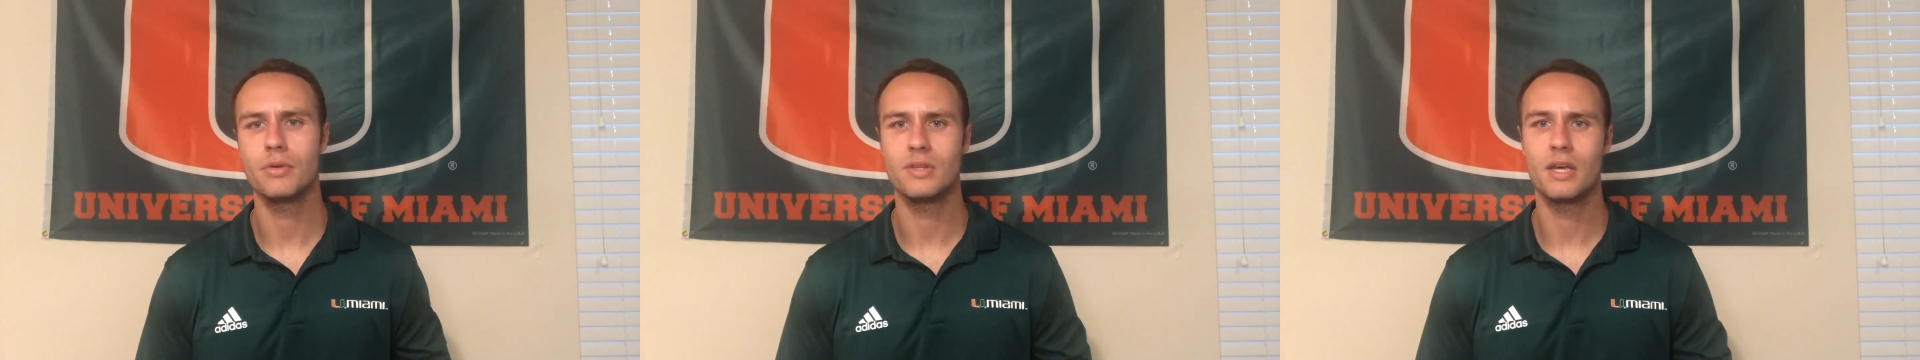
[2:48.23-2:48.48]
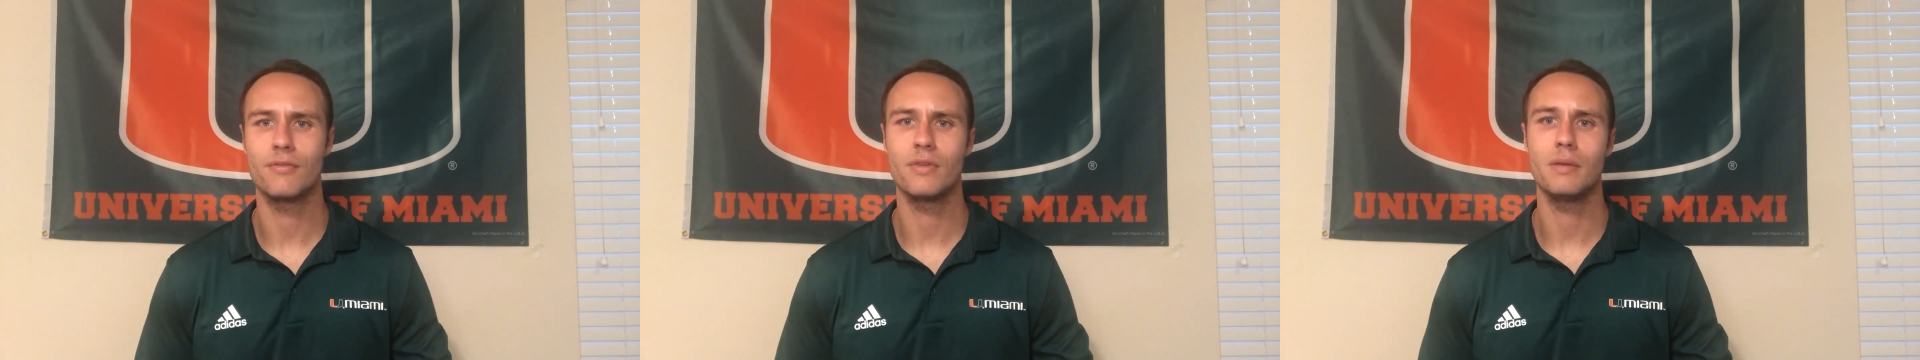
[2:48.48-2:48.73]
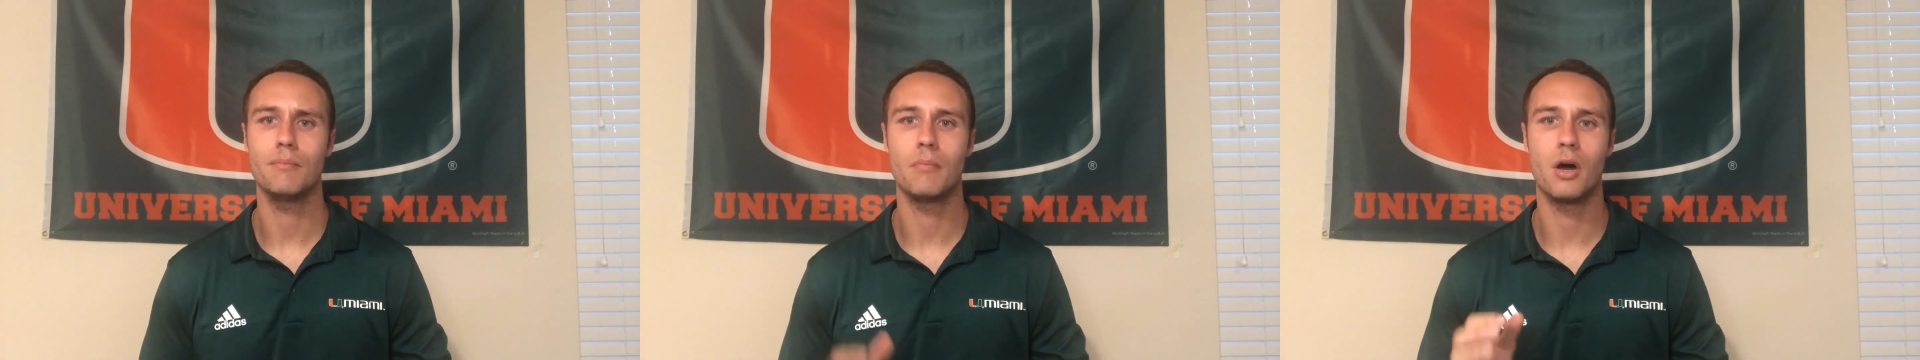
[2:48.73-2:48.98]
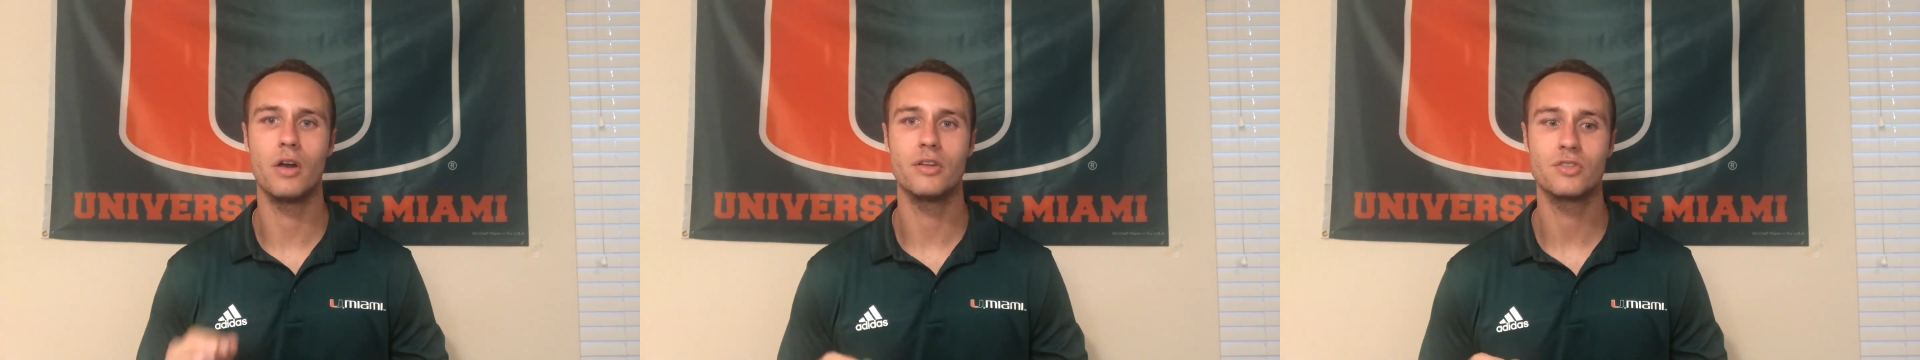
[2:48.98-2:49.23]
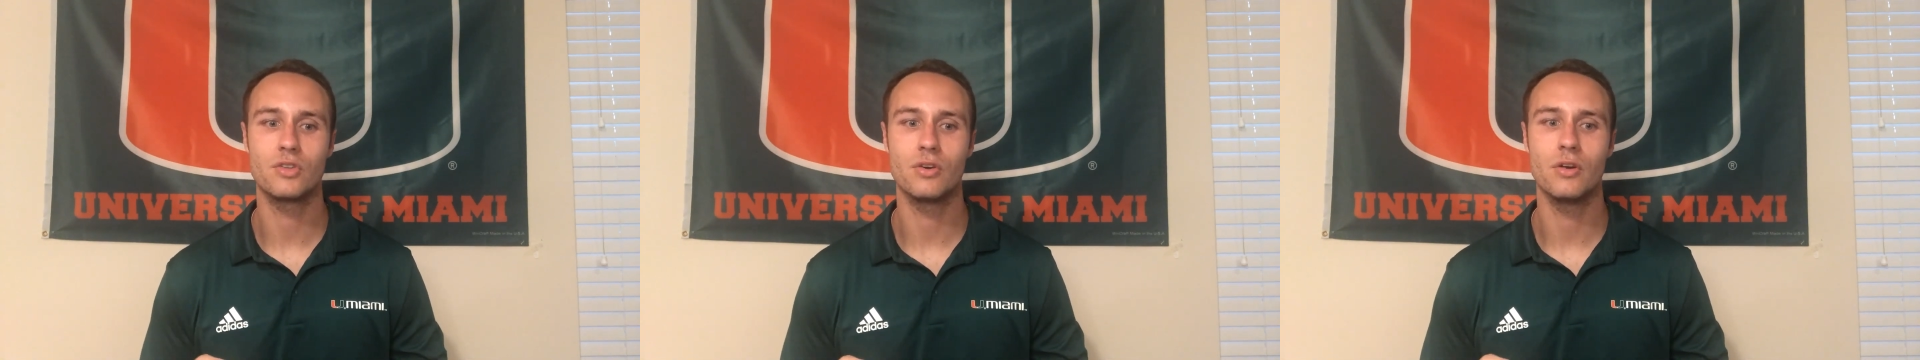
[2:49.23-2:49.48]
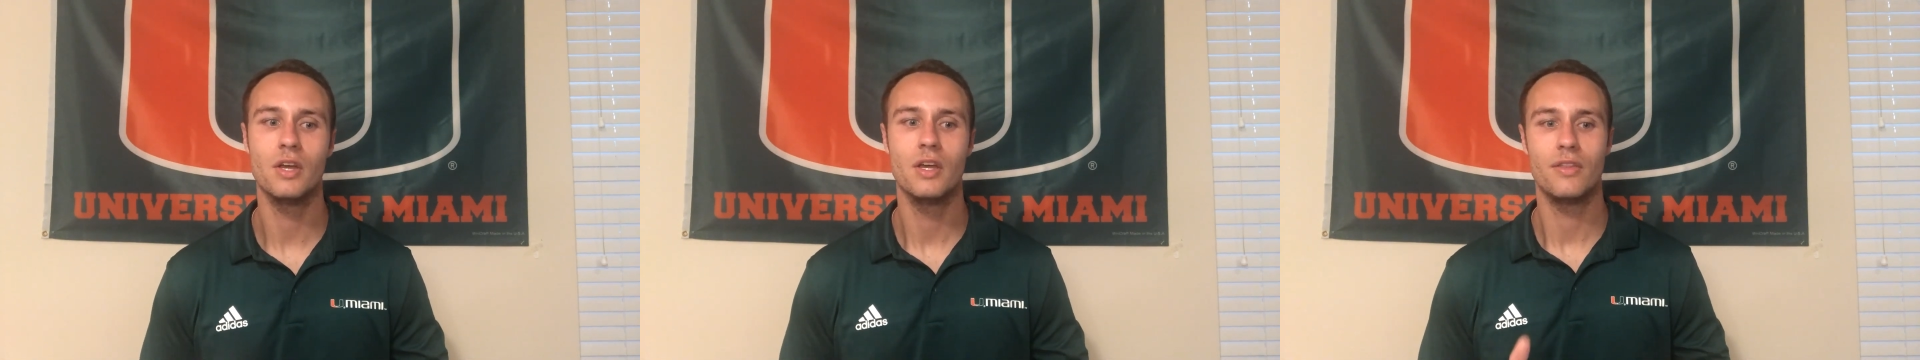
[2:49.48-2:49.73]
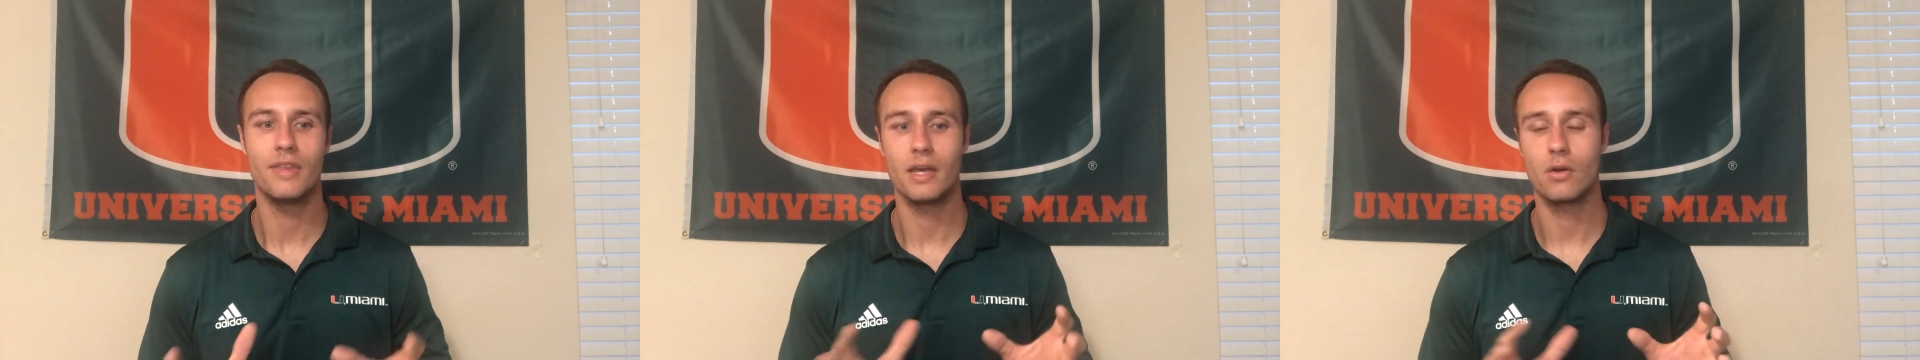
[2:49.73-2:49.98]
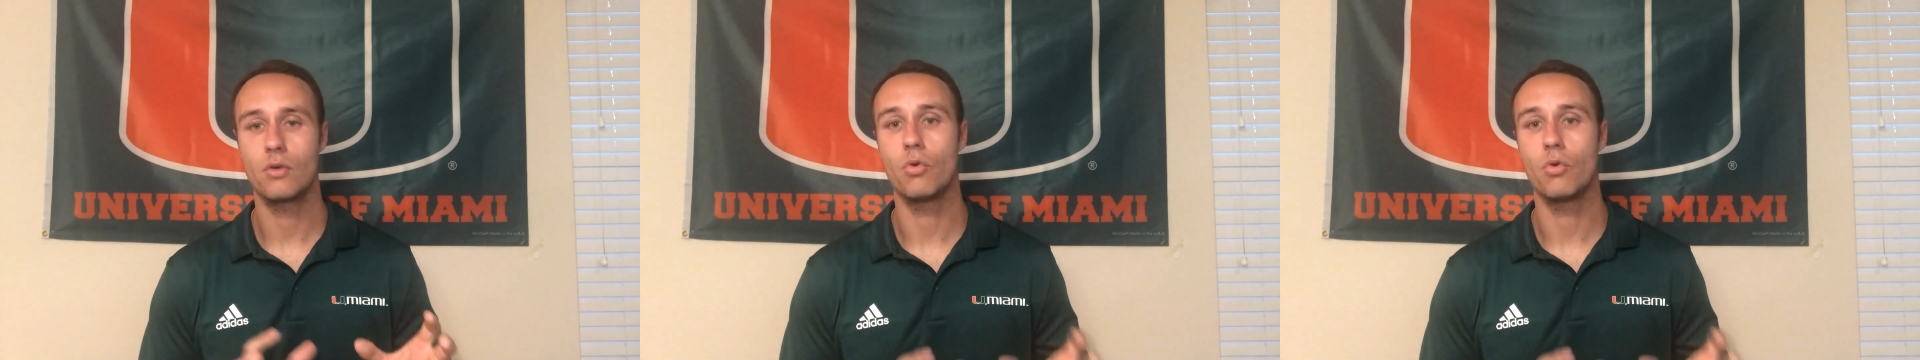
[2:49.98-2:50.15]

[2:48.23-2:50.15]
but definitely monitor that